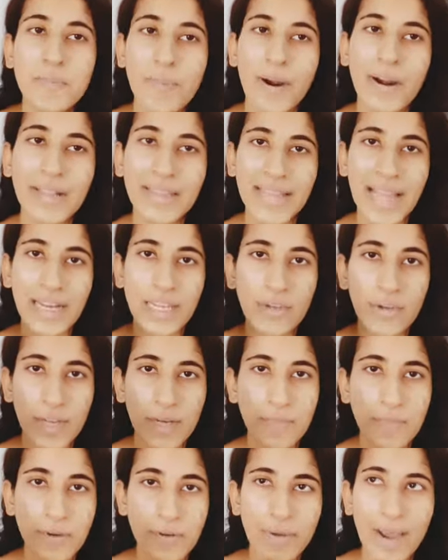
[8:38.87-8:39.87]
perk that you
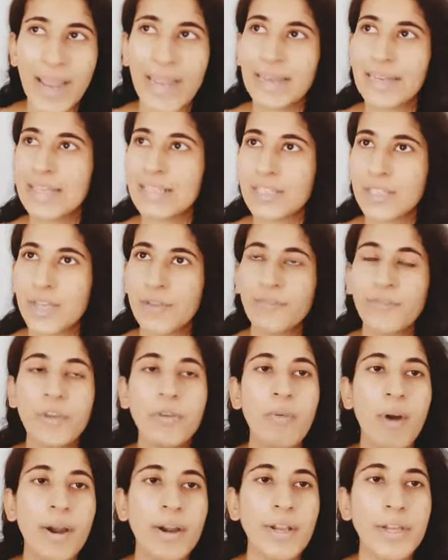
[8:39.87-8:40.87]
can provide is if
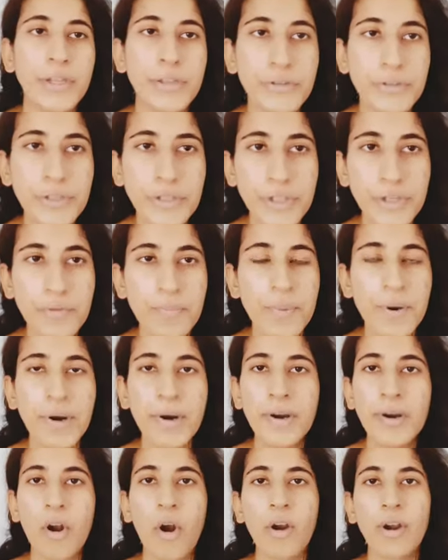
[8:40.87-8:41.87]
you are a
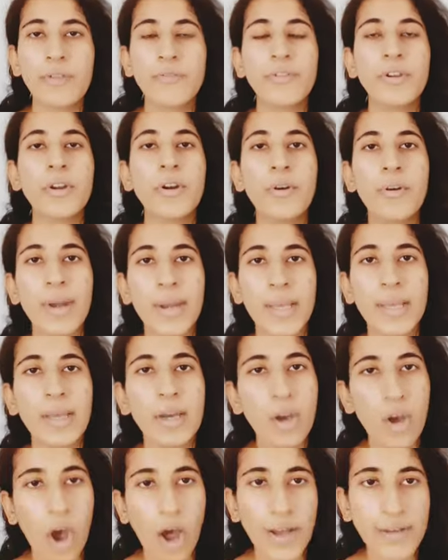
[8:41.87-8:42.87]
YouTuber or if you're
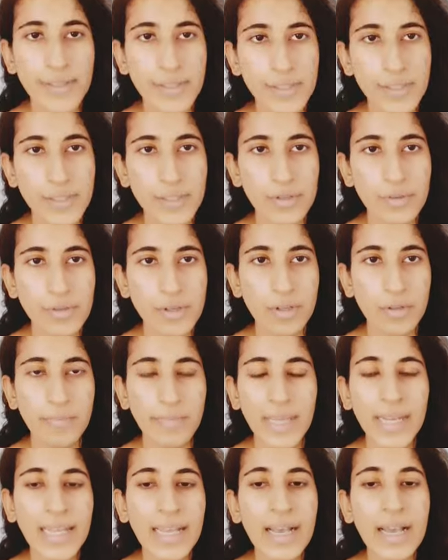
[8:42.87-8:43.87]
creating content in social
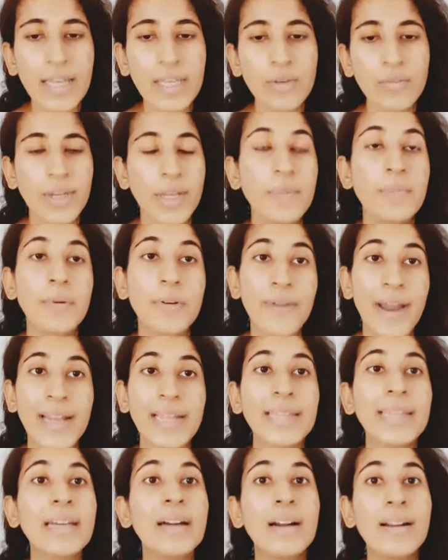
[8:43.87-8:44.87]
media, you can
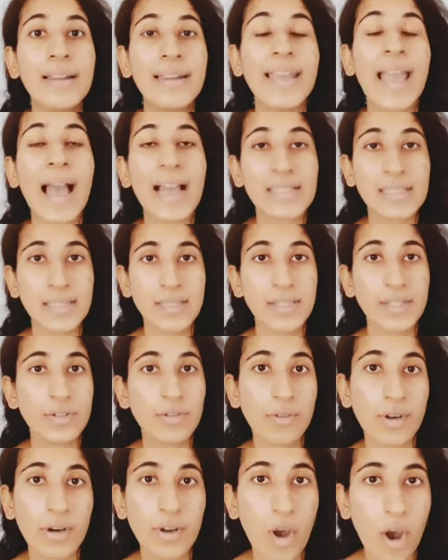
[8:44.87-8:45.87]
provide the early access to
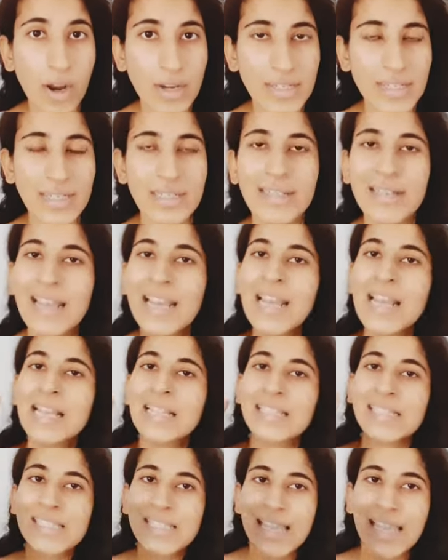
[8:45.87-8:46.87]
your content.
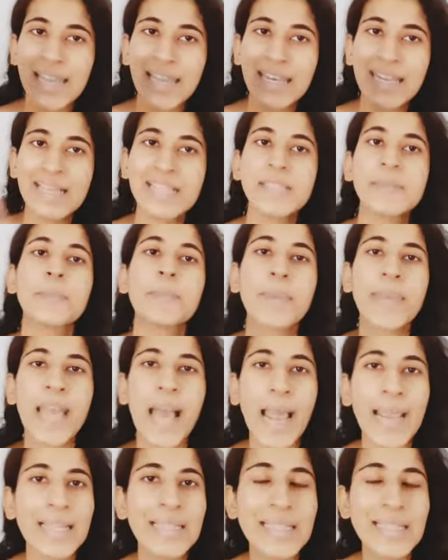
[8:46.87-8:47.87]
The second is
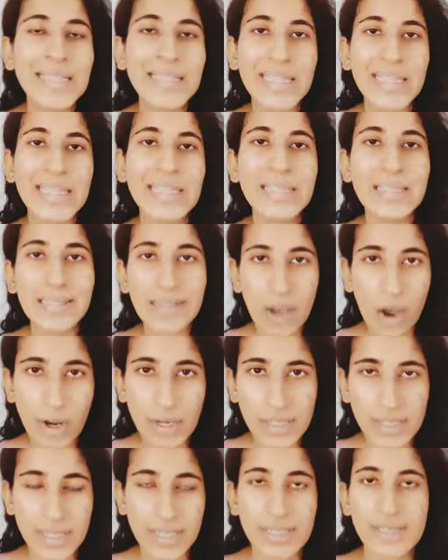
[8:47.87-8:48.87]
behind the scenes
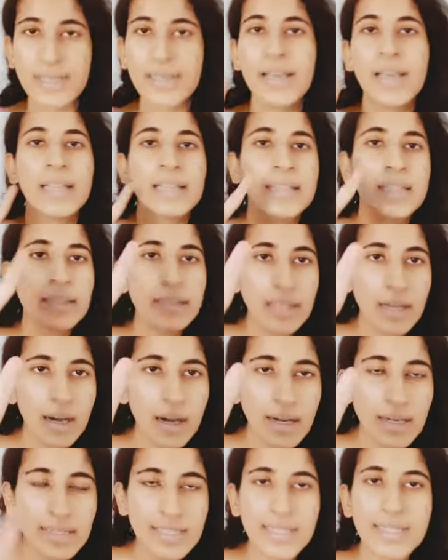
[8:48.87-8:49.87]
content. The
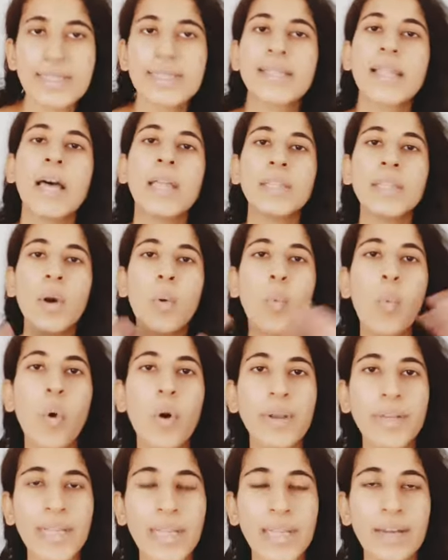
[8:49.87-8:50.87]
third is the
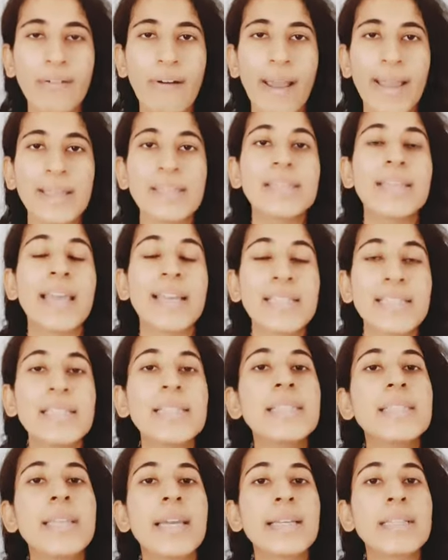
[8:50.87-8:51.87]
voting rights,
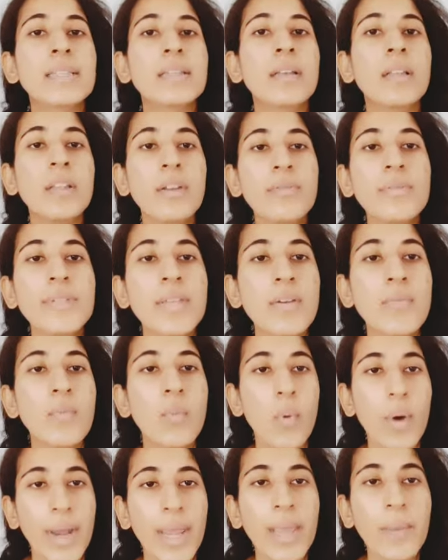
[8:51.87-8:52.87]
exclusive
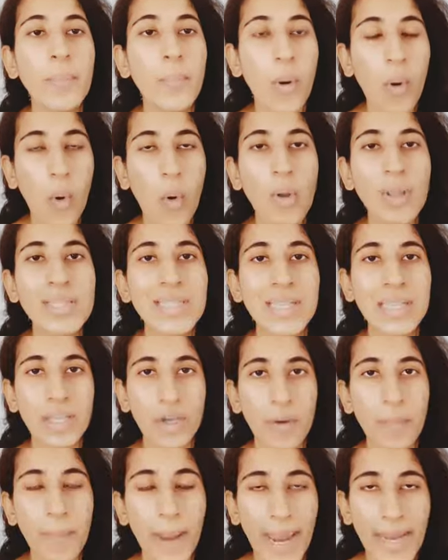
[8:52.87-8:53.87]
voting polls in
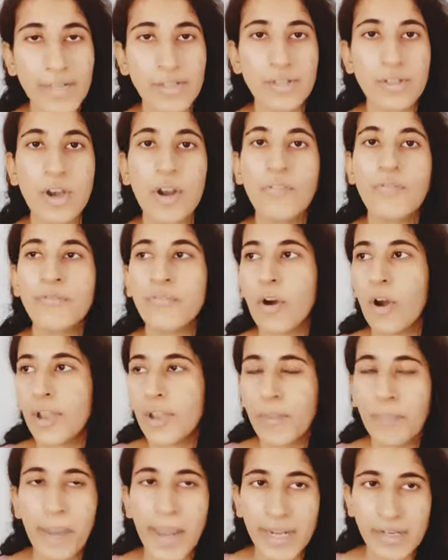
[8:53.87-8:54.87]
your Patreon for
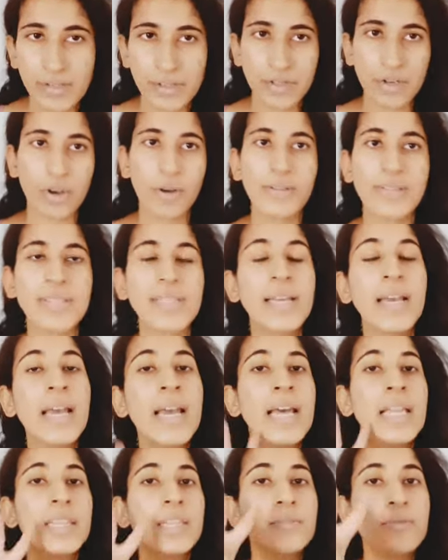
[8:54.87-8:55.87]
your Patreons.
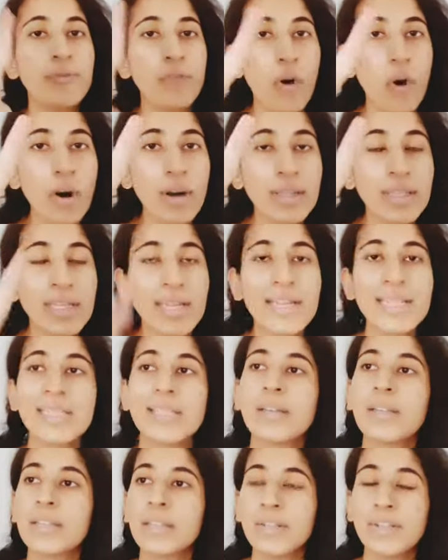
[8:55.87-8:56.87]
The fourth
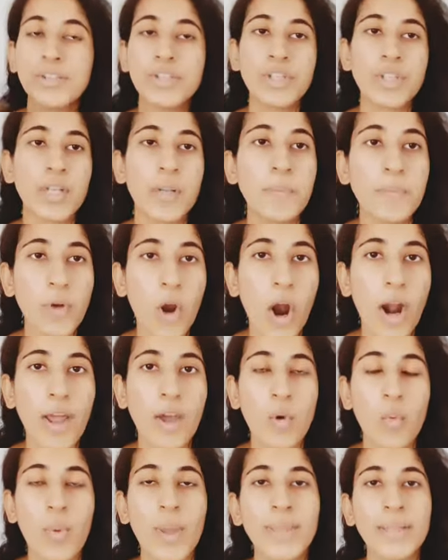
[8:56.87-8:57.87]
is the digital
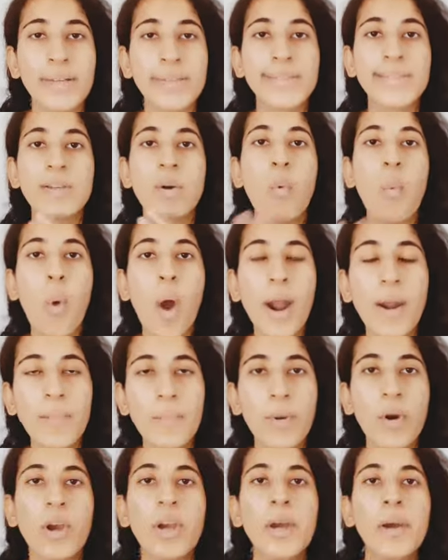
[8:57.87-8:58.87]
product, whether it's a
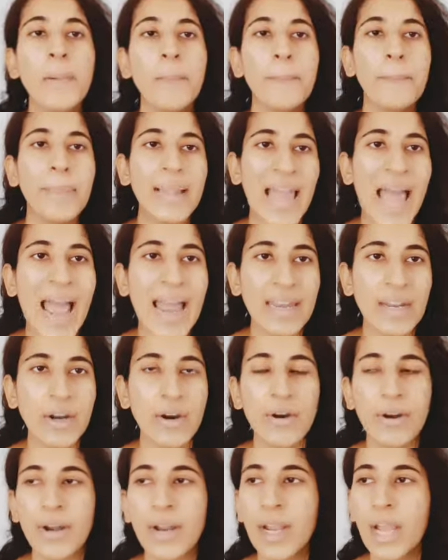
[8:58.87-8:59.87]
workbook,
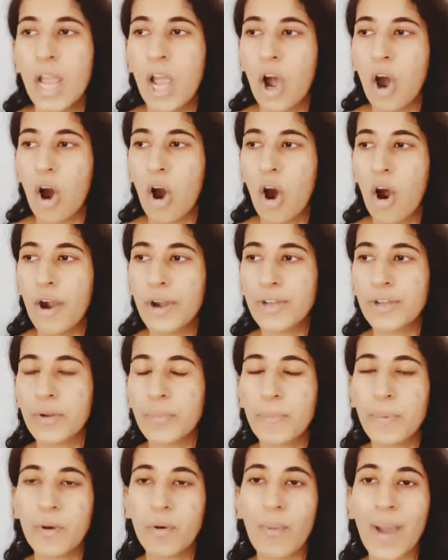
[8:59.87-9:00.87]
planner, or
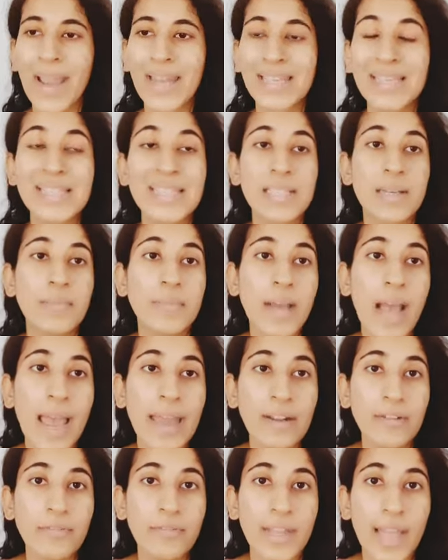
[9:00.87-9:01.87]
you're providing some
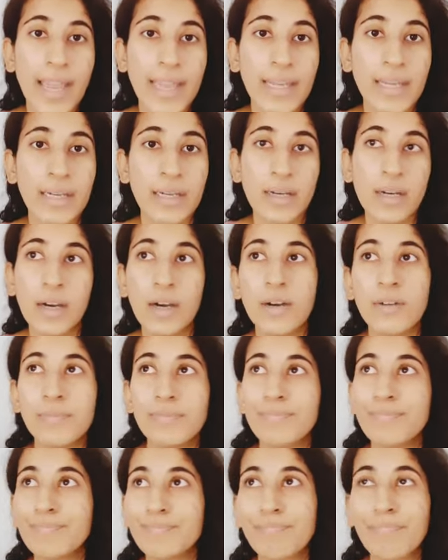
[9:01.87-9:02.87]
kind of like
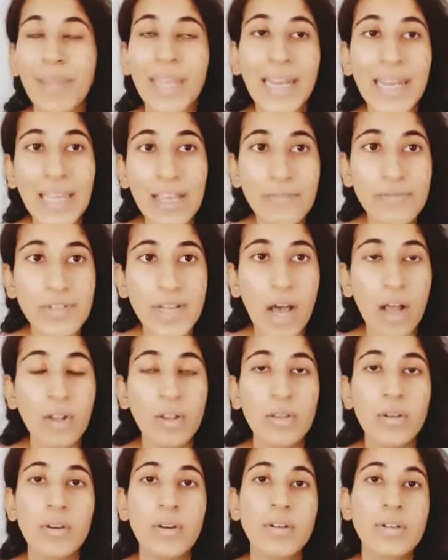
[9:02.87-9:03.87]
PDF
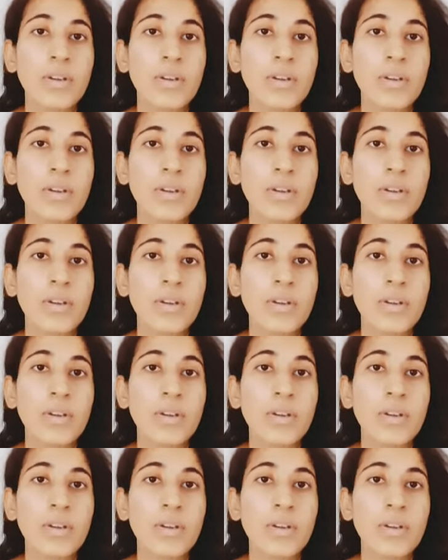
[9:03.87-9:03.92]
download